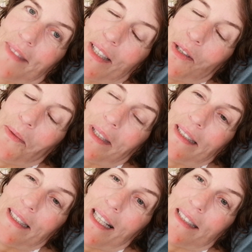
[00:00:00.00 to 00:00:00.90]
I don't want
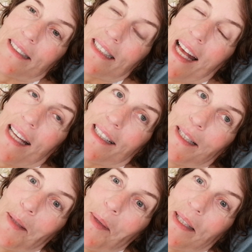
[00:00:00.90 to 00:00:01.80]
to say
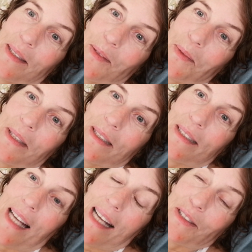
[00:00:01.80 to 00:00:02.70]
insanity because it
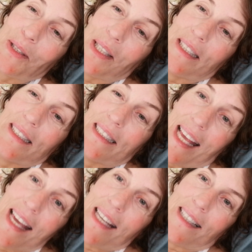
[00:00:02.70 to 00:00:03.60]
was actually
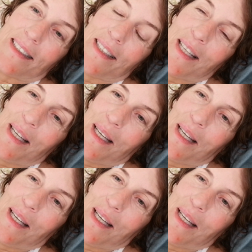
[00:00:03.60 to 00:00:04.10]
sane,